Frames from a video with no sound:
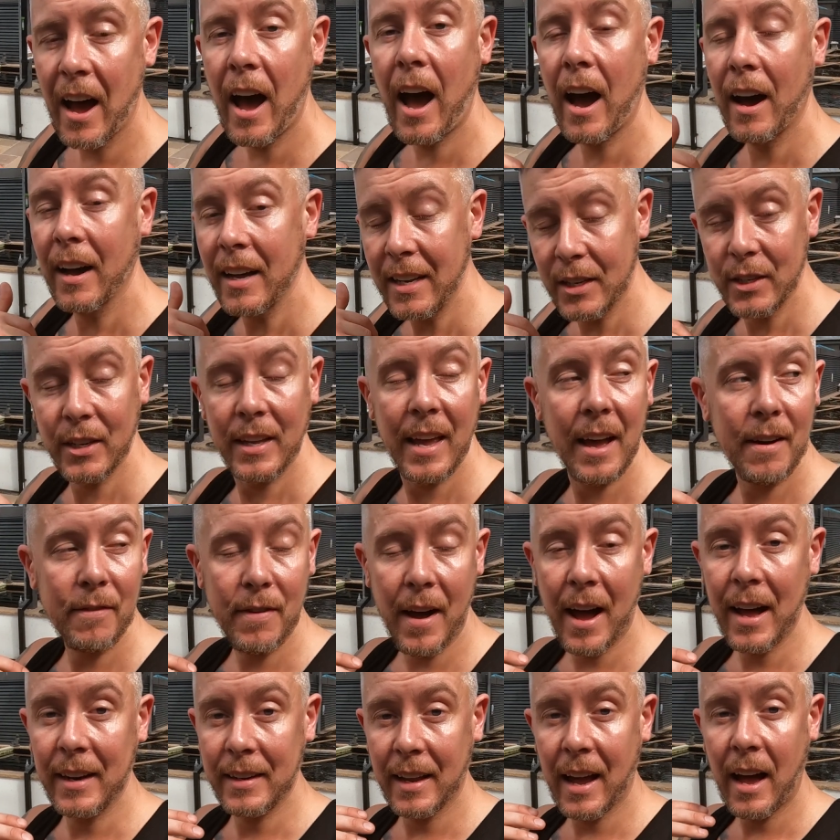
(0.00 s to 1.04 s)
I literally have
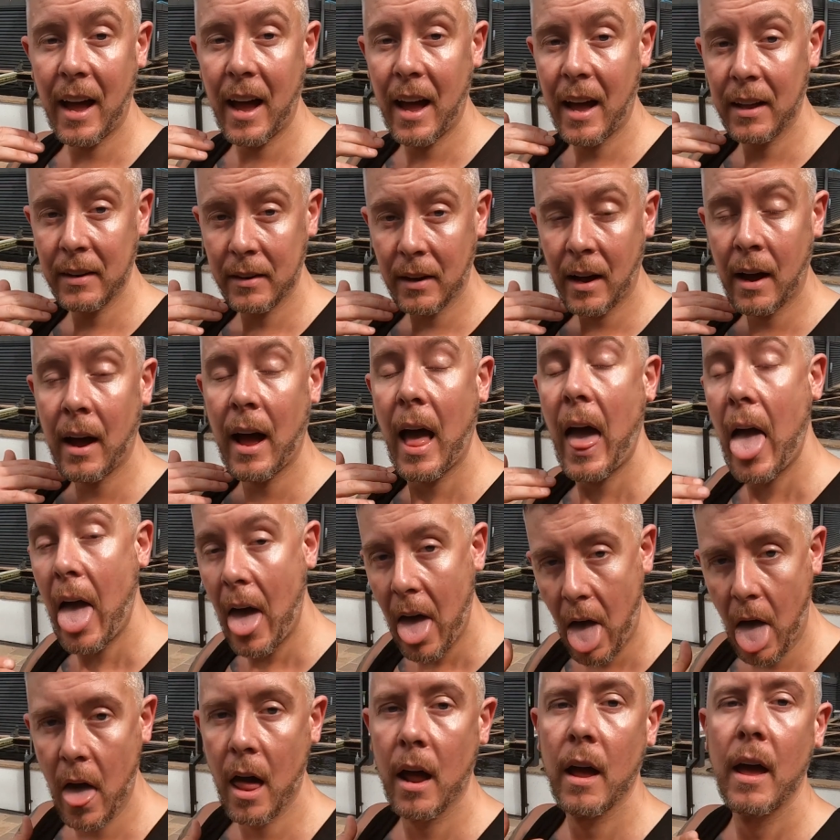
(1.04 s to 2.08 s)
had, had
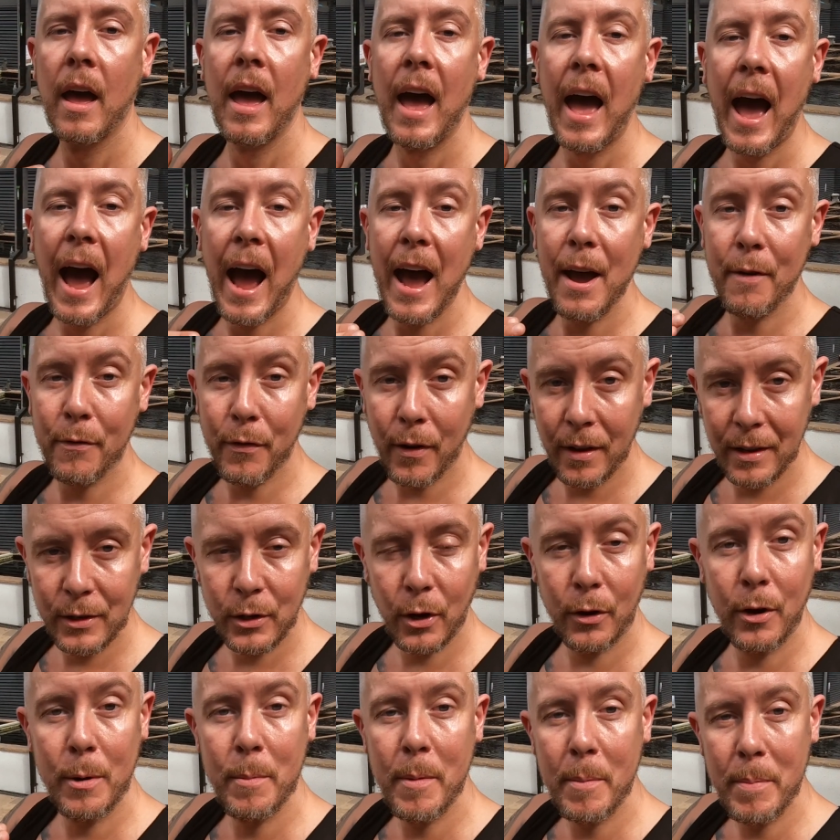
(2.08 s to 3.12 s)
uh, I have,
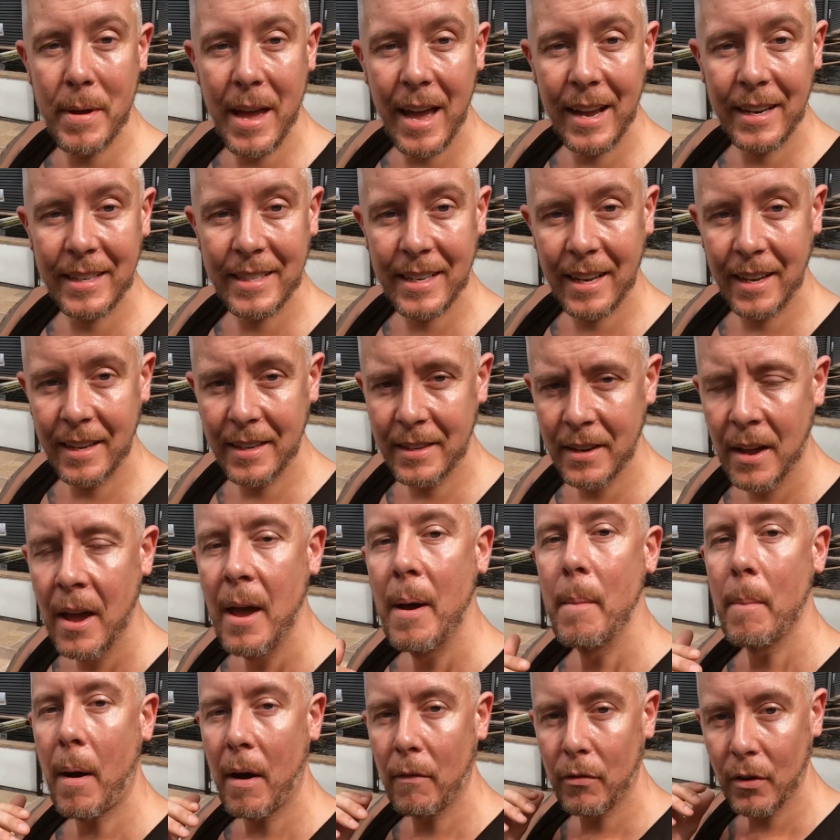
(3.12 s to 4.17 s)
sorry, I'm a bit excited,
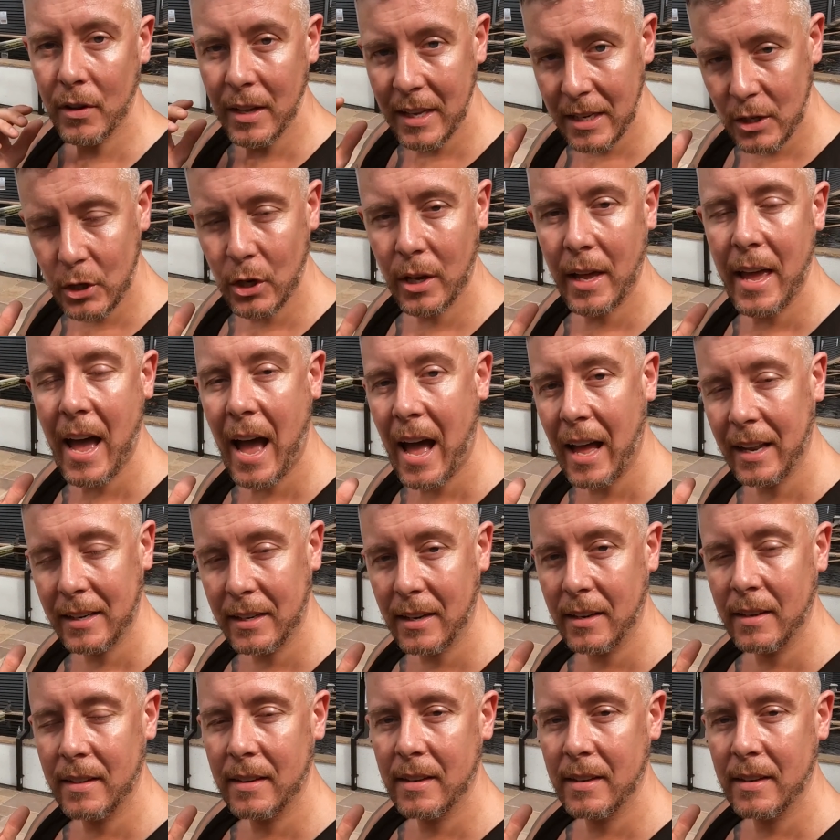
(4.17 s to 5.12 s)
but I've literally had